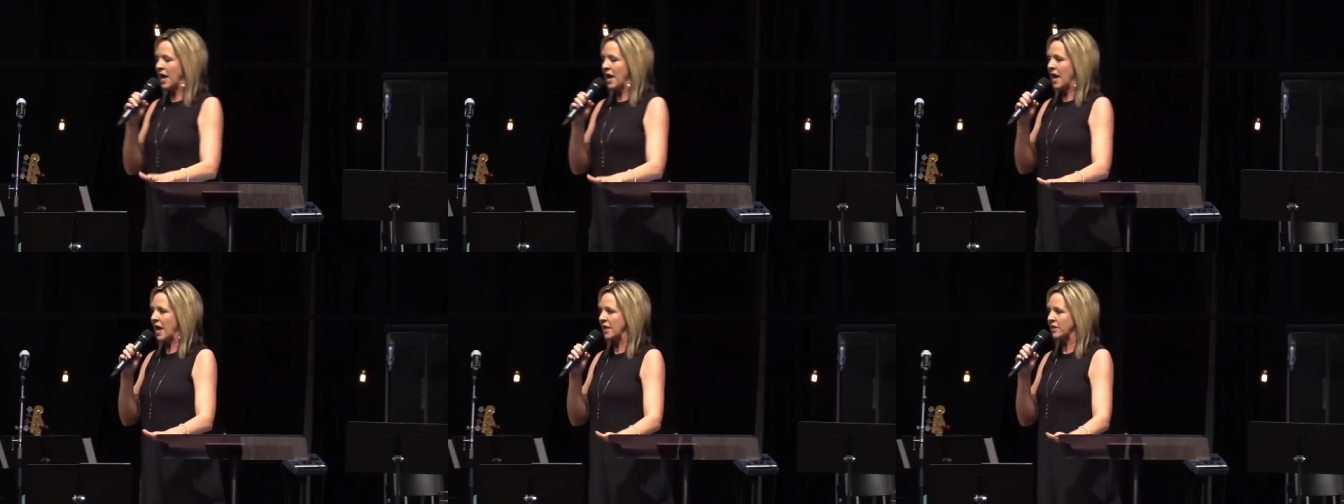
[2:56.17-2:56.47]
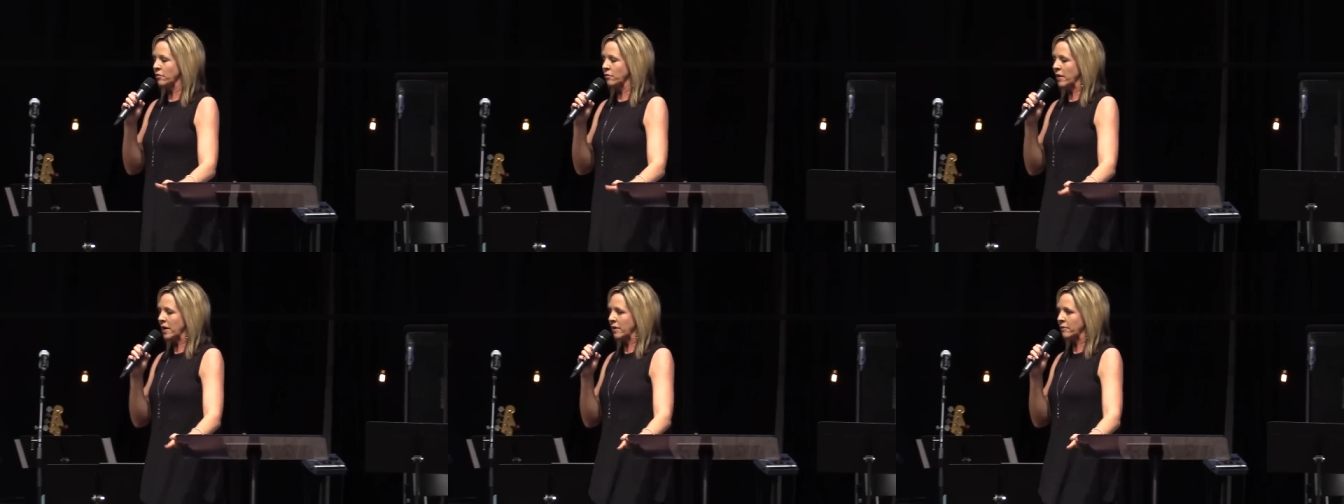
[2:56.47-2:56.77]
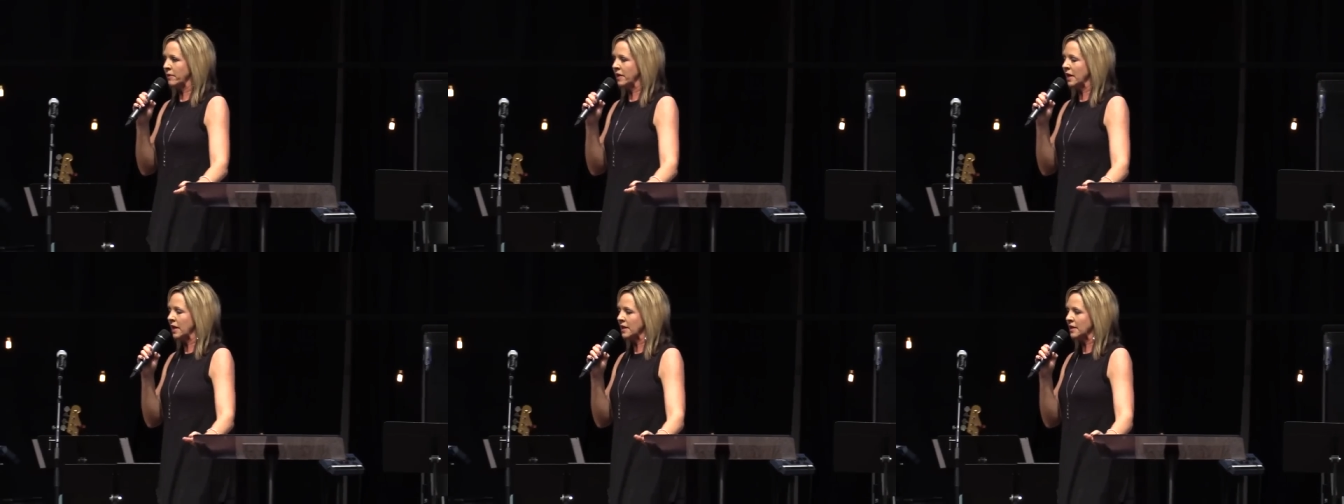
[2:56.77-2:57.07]
And the way
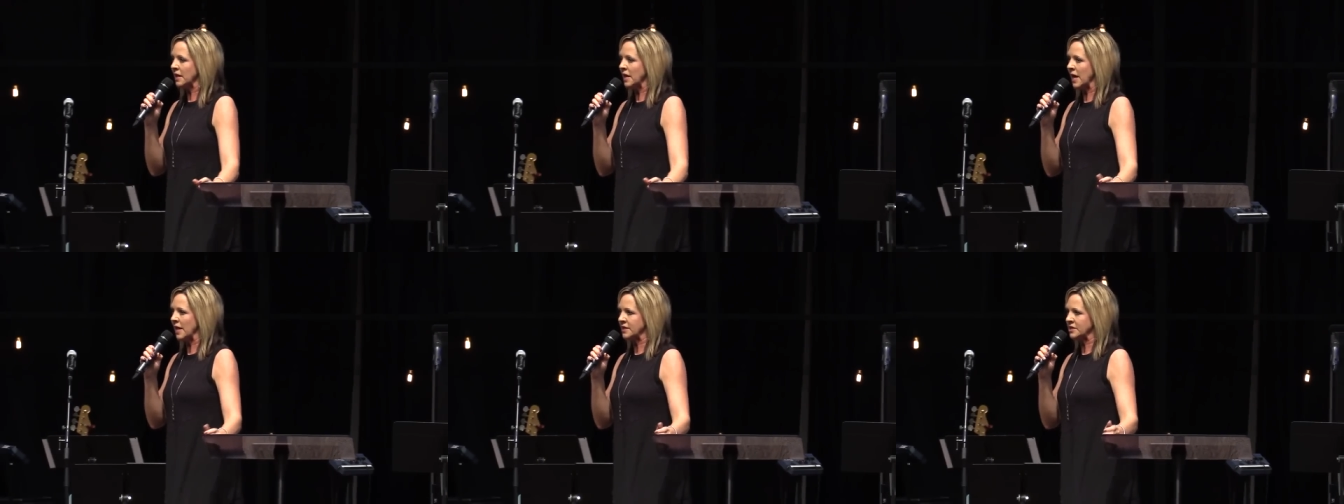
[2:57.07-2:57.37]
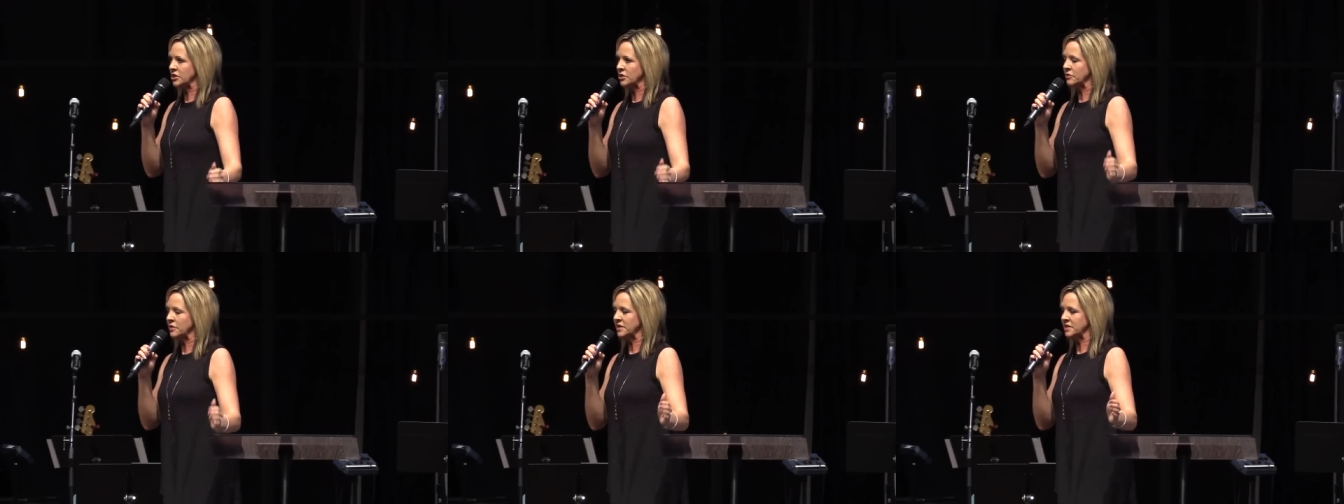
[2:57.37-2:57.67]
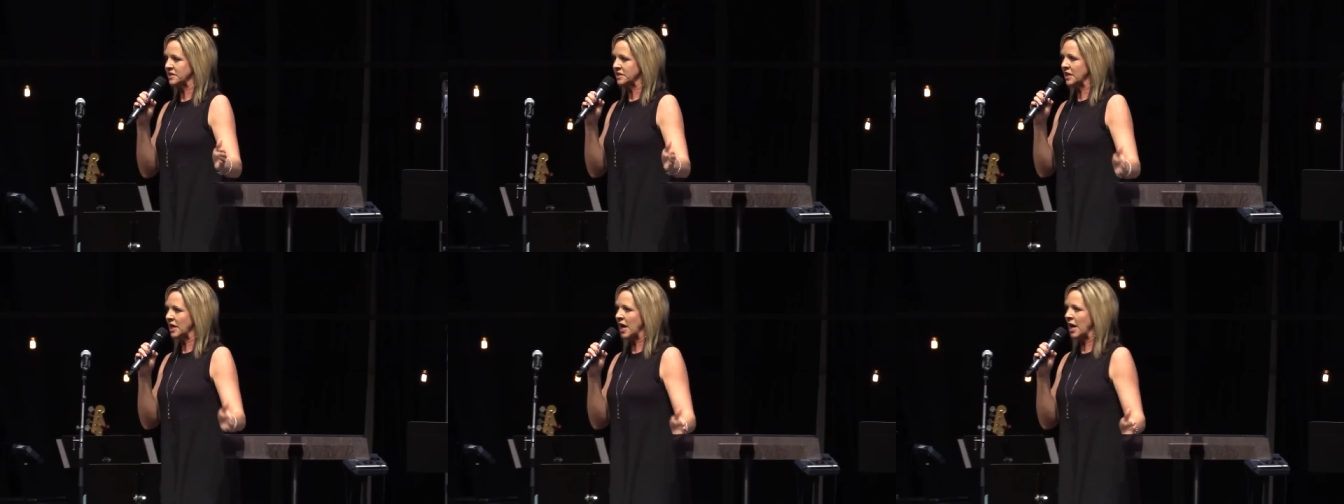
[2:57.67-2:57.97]
we align to
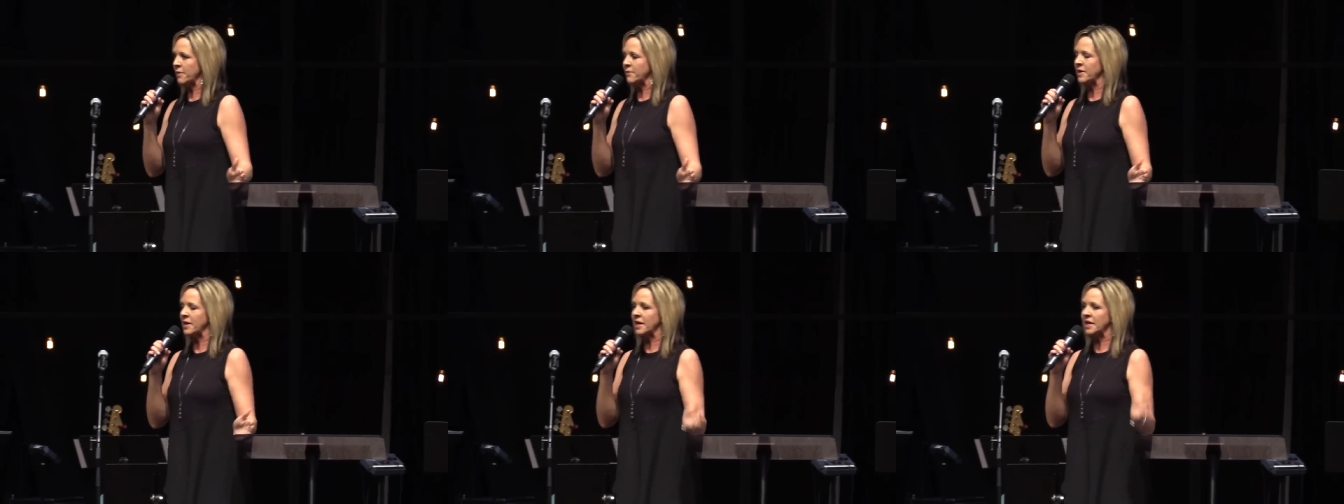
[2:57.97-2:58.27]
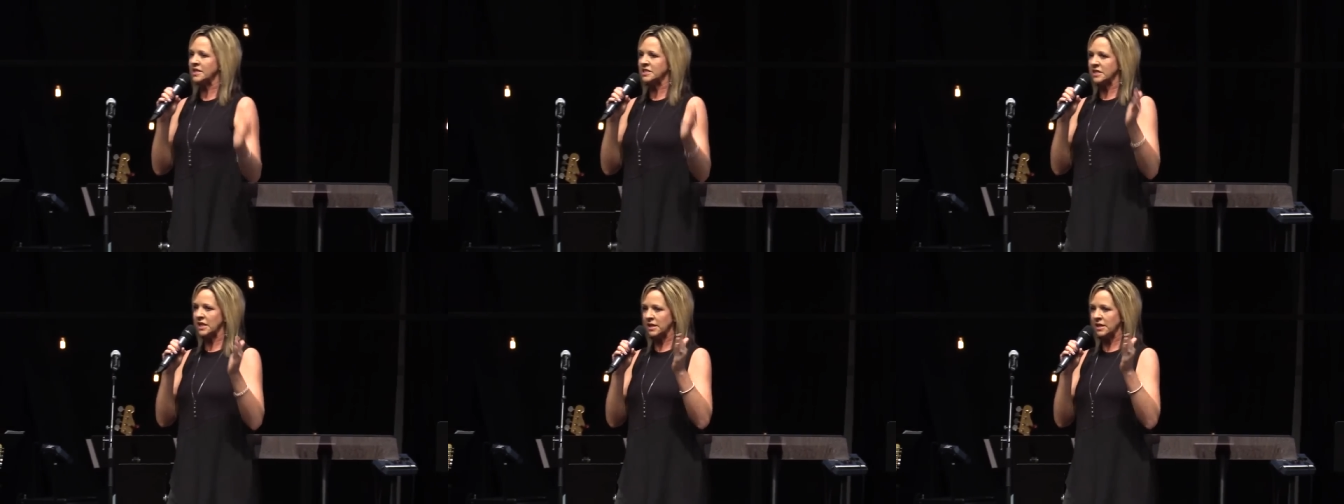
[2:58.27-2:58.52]
his timing is